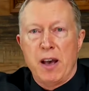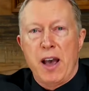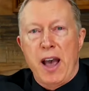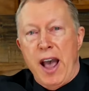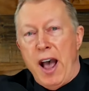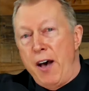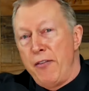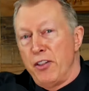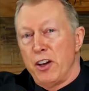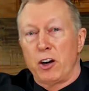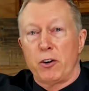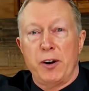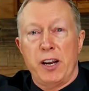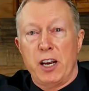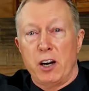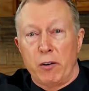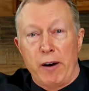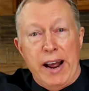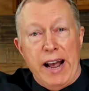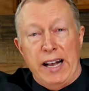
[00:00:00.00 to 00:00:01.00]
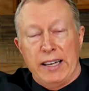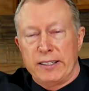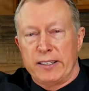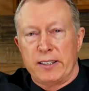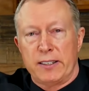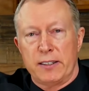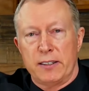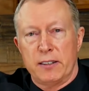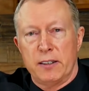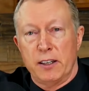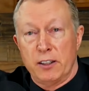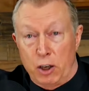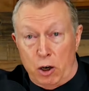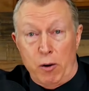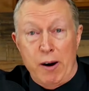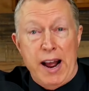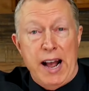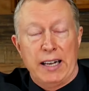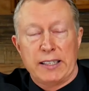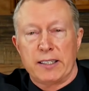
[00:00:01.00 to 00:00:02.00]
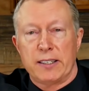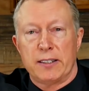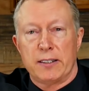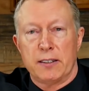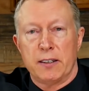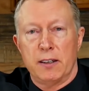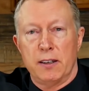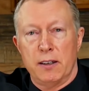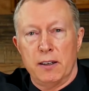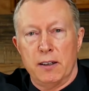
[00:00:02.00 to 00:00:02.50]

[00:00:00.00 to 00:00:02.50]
and the green grass, and the grass.